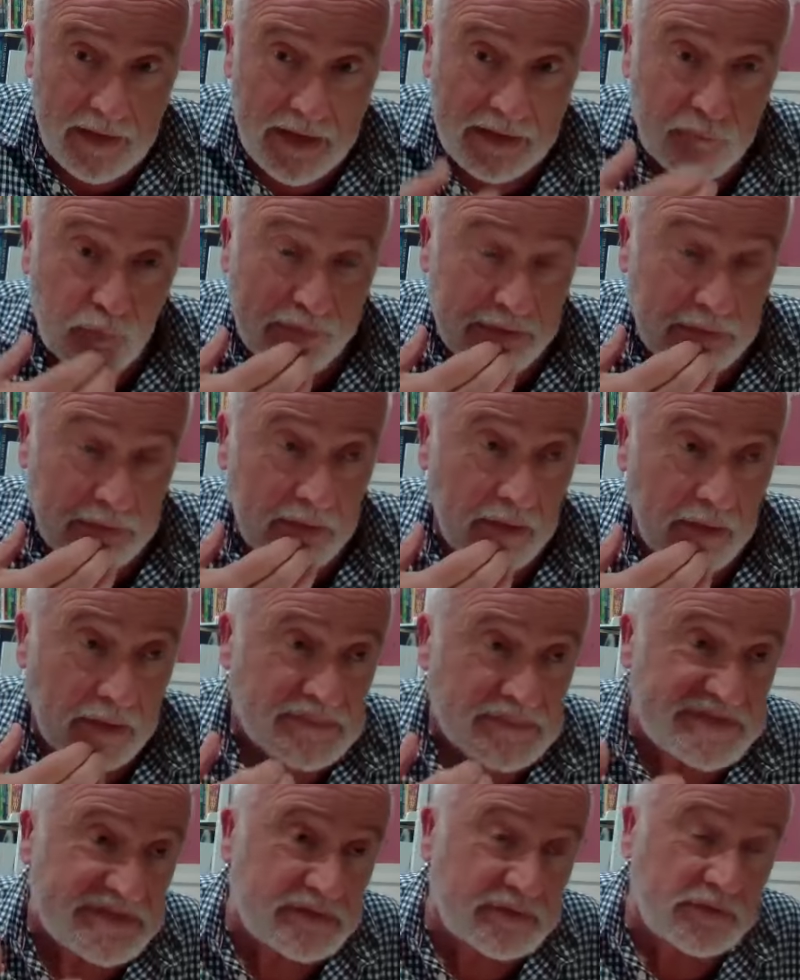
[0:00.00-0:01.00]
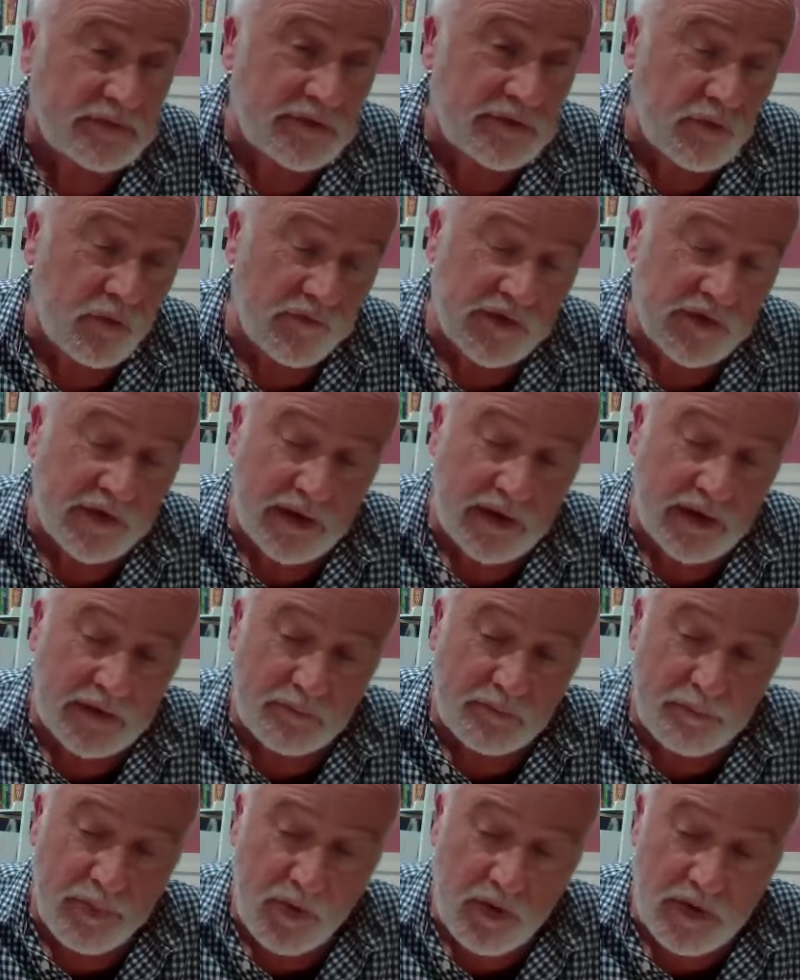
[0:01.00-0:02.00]
And when it comes to the Northern
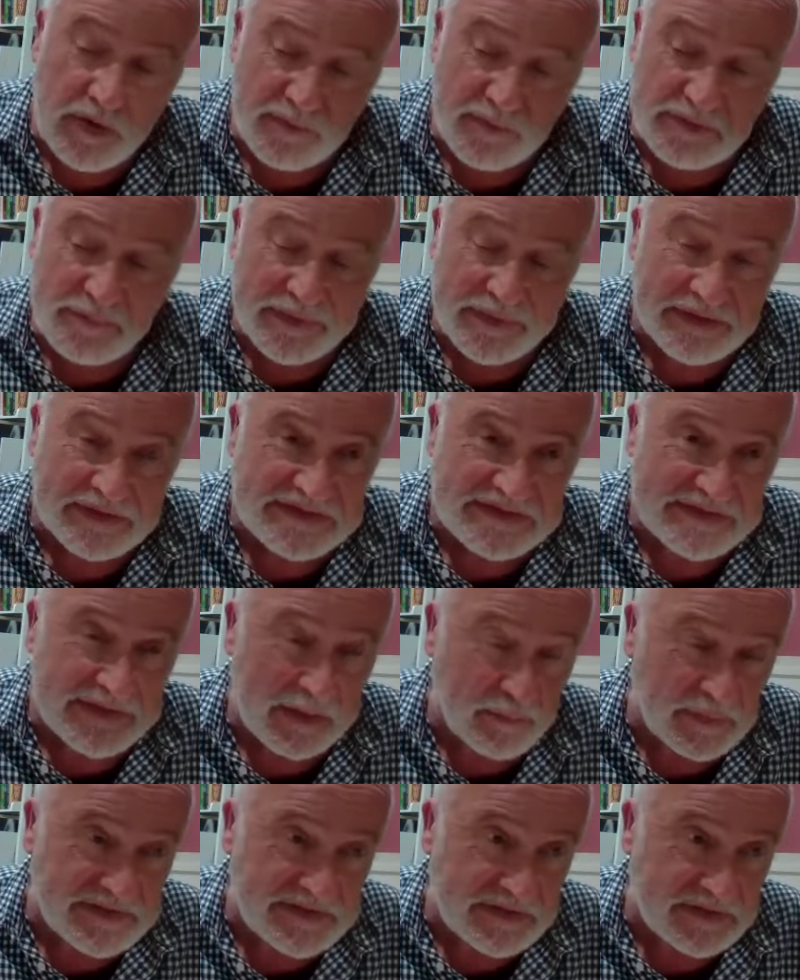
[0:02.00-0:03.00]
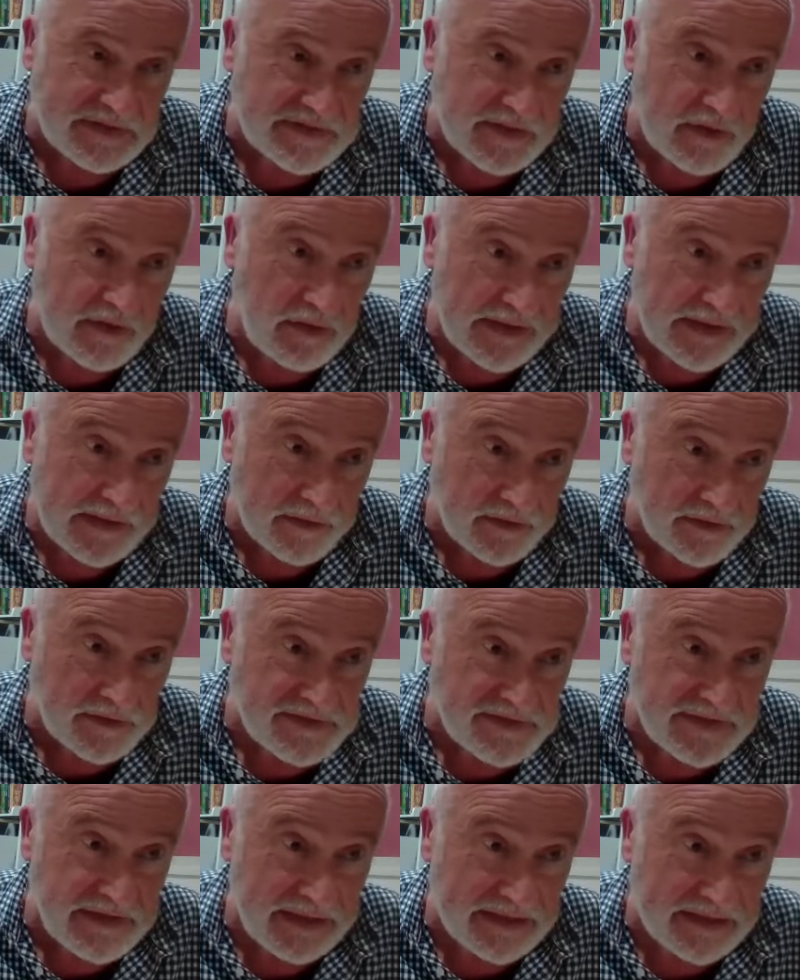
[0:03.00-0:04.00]
Ireland Parliament being established in its early
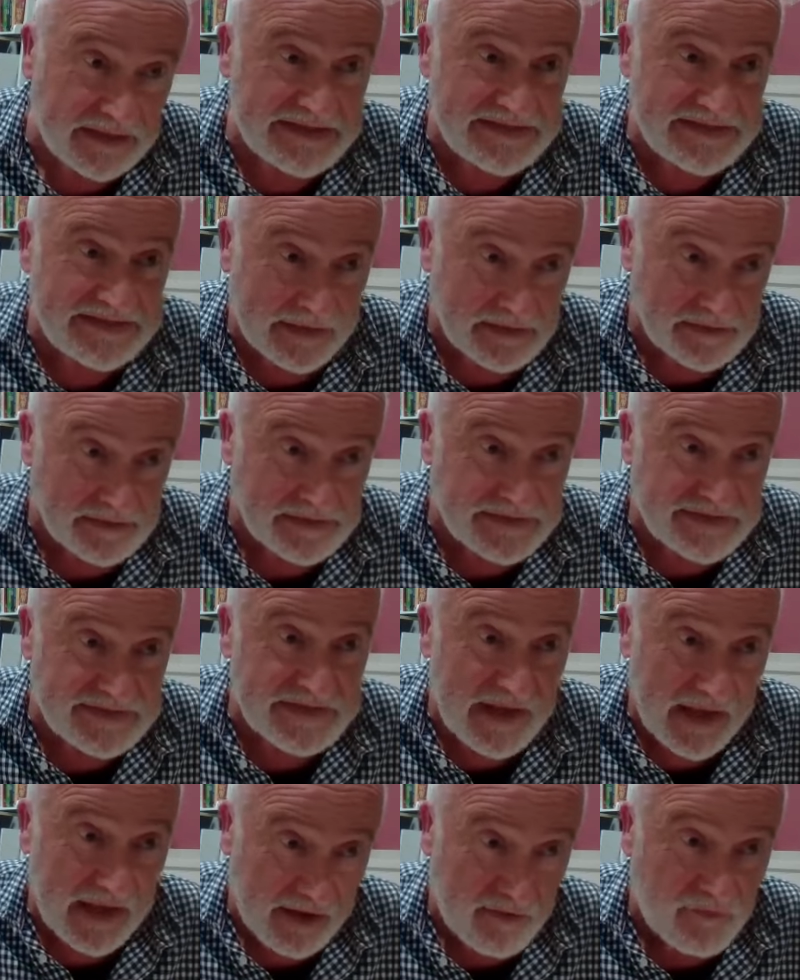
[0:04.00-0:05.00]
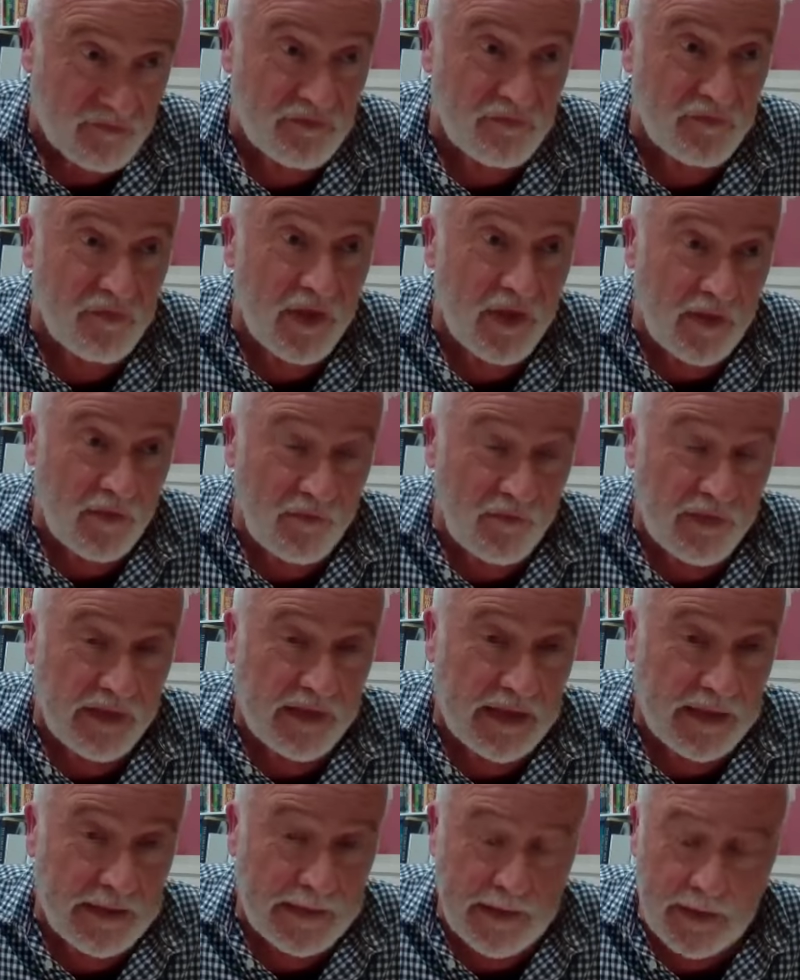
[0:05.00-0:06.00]
years, it settles in
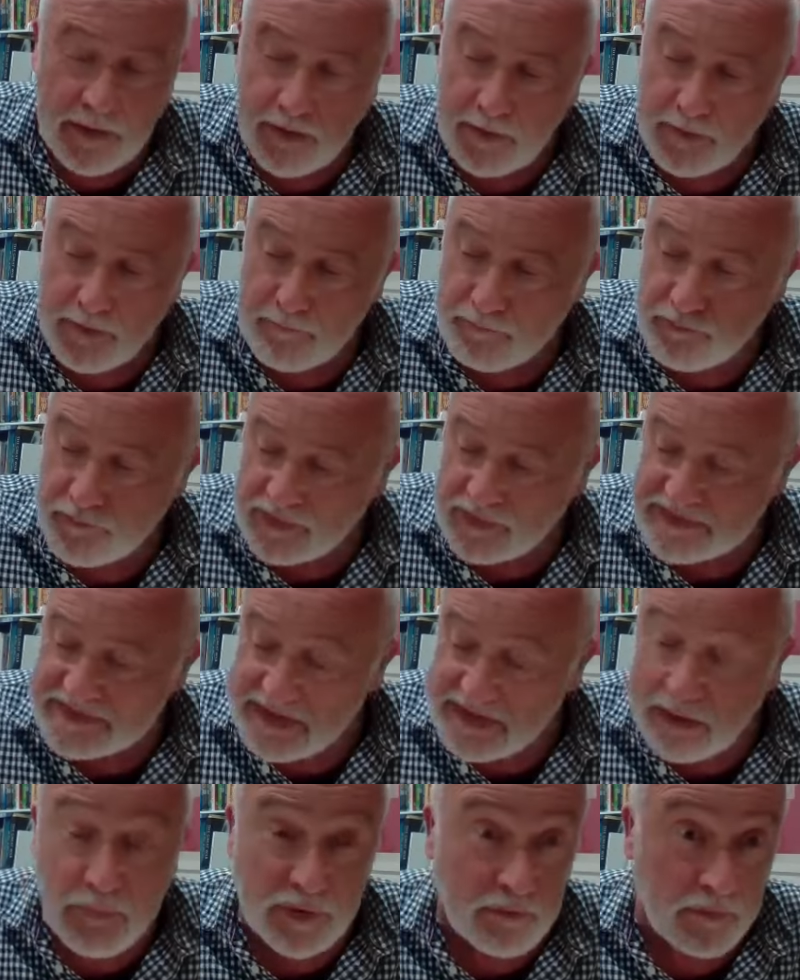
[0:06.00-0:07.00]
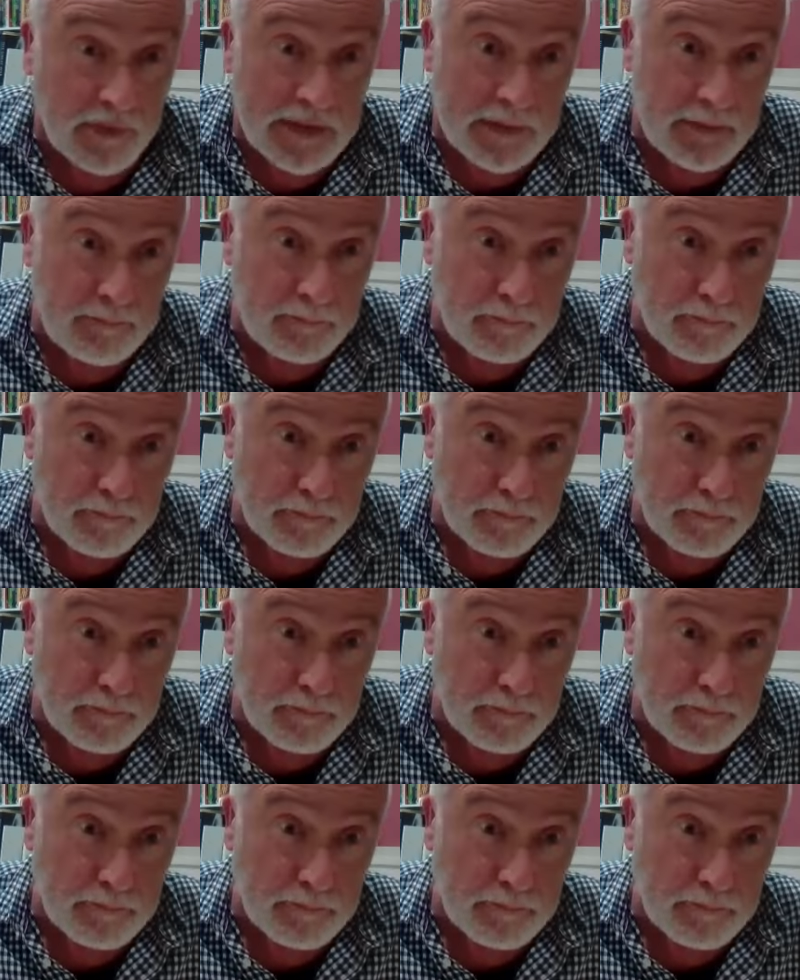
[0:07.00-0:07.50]
the, um, the seminary